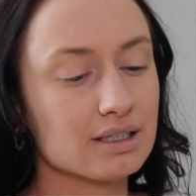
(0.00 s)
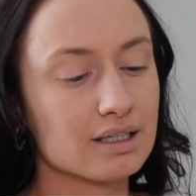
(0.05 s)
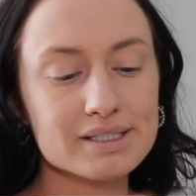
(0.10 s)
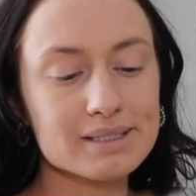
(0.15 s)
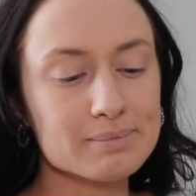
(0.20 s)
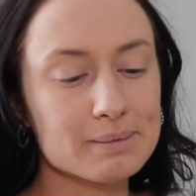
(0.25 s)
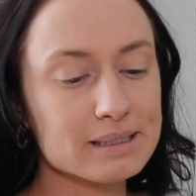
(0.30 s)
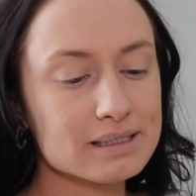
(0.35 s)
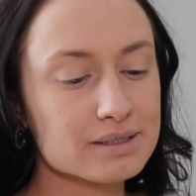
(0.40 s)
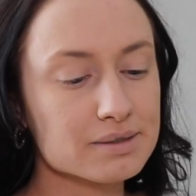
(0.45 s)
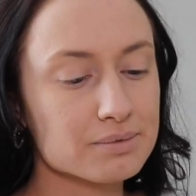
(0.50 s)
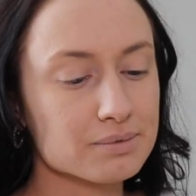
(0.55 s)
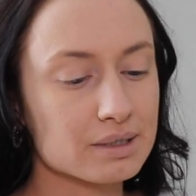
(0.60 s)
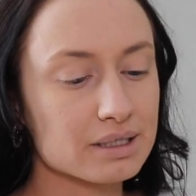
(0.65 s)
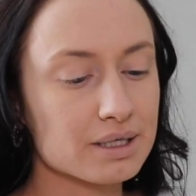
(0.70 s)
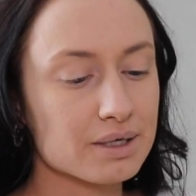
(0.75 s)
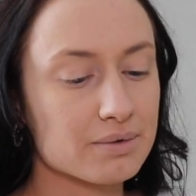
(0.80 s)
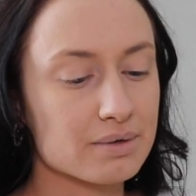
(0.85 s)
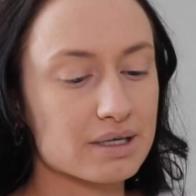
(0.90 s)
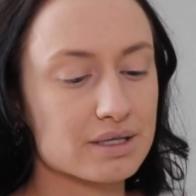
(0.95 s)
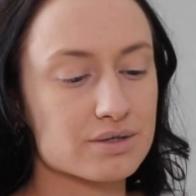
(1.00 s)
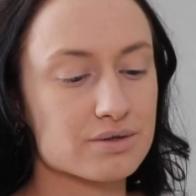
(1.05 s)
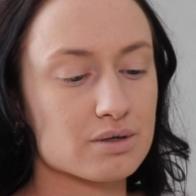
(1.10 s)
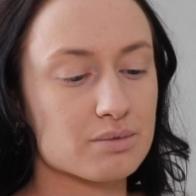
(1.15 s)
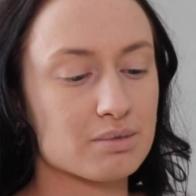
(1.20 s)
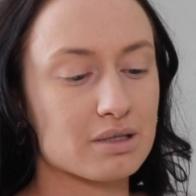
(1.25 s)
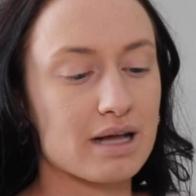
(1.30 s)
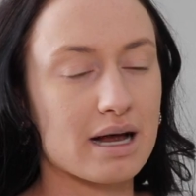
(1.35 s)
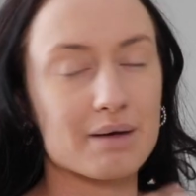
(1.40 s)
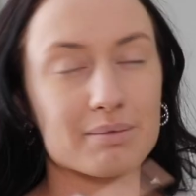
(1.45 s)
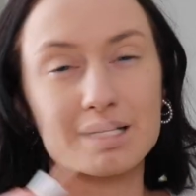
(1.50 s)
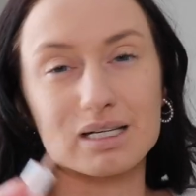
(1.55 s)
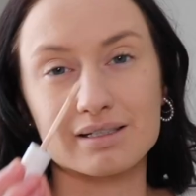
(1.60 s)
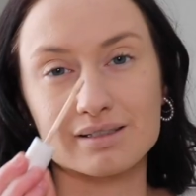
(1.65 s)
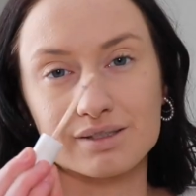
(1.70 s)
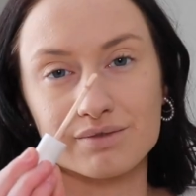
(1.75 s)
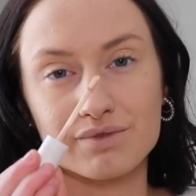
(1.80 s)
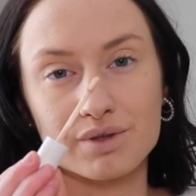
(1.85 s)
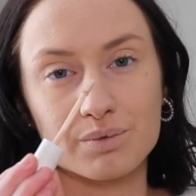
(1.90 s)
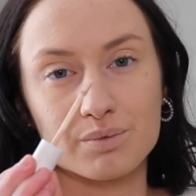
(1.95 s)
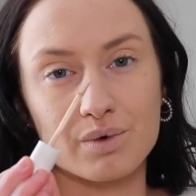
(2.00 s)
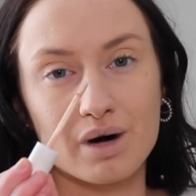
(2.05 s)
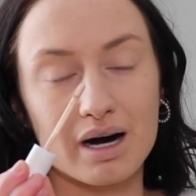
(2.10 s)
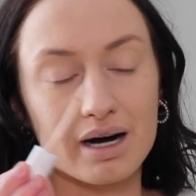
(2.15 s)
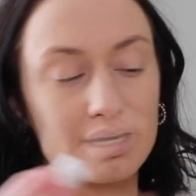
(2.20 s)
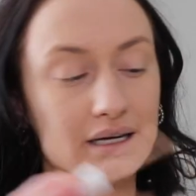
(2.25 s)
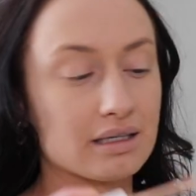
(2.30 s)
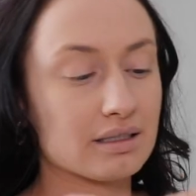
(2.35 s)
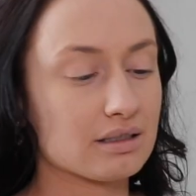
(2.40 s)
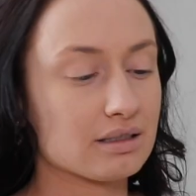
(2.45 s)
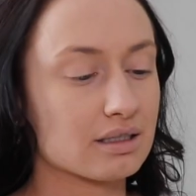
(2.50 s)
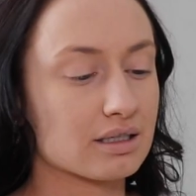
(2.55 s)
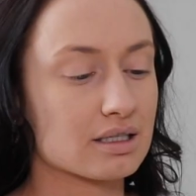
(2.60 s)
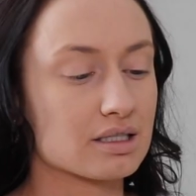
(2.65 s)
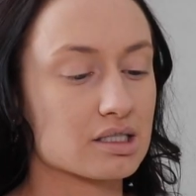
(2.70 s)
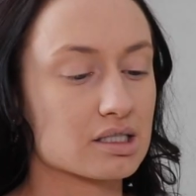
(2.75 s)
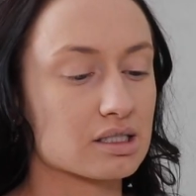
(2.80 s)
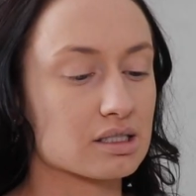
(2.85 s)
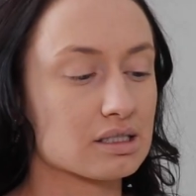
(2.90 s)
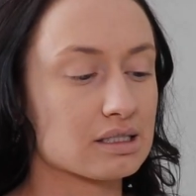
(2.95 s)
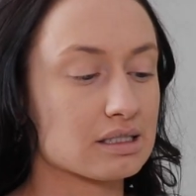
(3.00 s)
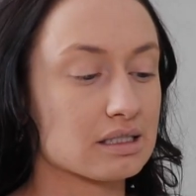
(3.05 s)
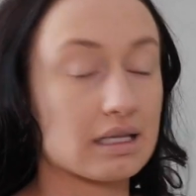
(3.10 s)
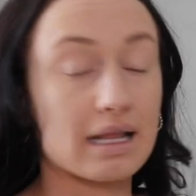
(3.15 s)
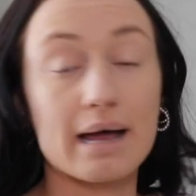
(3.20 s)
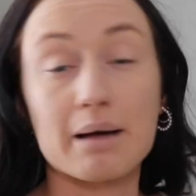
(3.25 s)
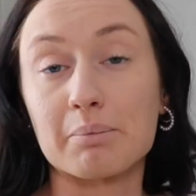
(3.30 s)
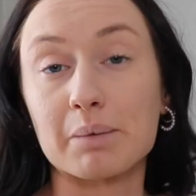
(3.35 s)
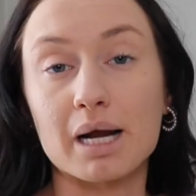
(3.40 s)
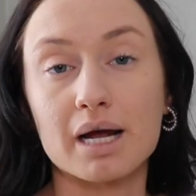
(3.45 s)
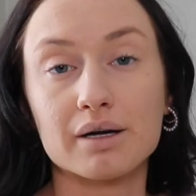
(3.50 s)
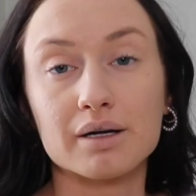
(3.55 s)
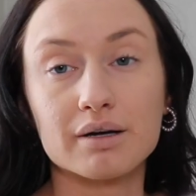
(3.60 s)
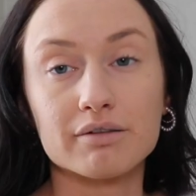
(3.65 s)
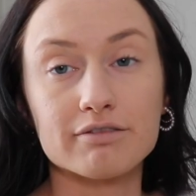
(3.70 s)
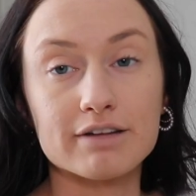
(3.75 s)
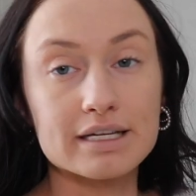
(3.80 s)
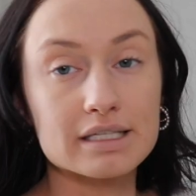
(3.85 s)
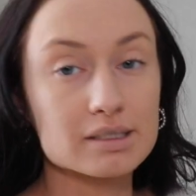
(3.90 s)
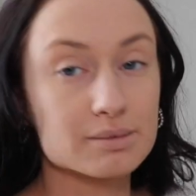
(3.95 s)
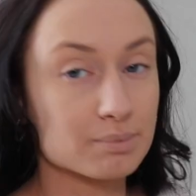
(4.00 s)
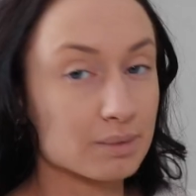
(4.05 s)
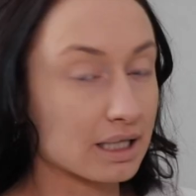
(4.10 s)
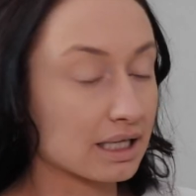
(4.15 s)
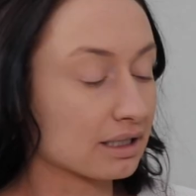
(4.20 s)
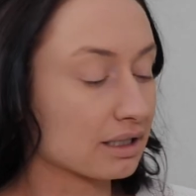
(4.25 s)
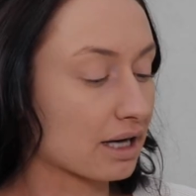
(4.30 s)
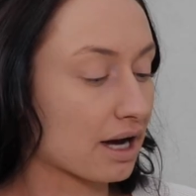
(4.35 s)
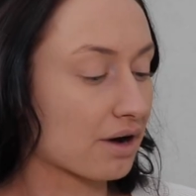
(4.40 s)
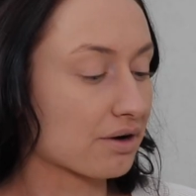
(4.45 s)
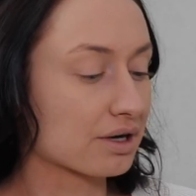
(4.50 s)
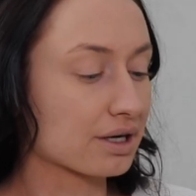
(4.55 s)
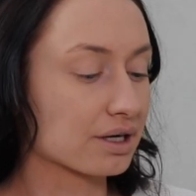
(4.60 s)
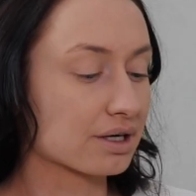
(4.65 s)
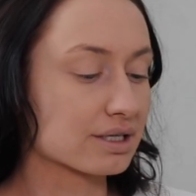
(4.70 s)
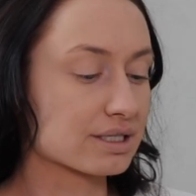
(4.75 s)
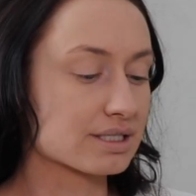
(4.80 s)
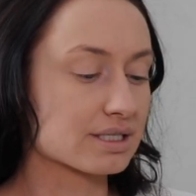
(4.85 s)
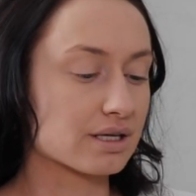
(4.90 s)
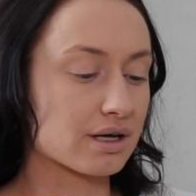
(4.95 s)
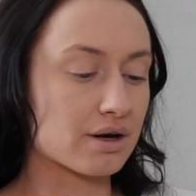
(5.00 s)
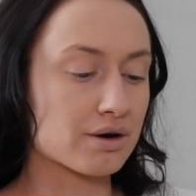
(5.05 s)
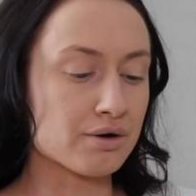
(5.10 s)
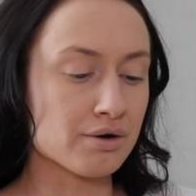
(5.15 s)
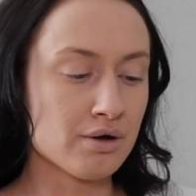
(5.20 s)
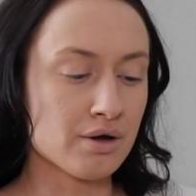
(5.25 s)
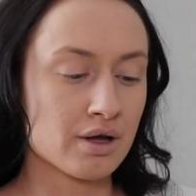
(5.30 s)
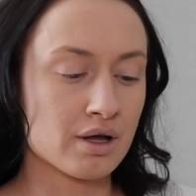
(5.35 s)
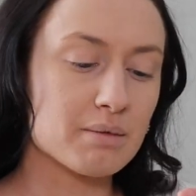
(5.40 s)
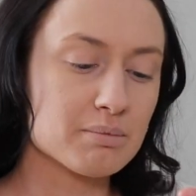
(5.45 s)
Just makes it really quick to apply because of the wand. You can just slap it on your face, blend it out, and you're good to go.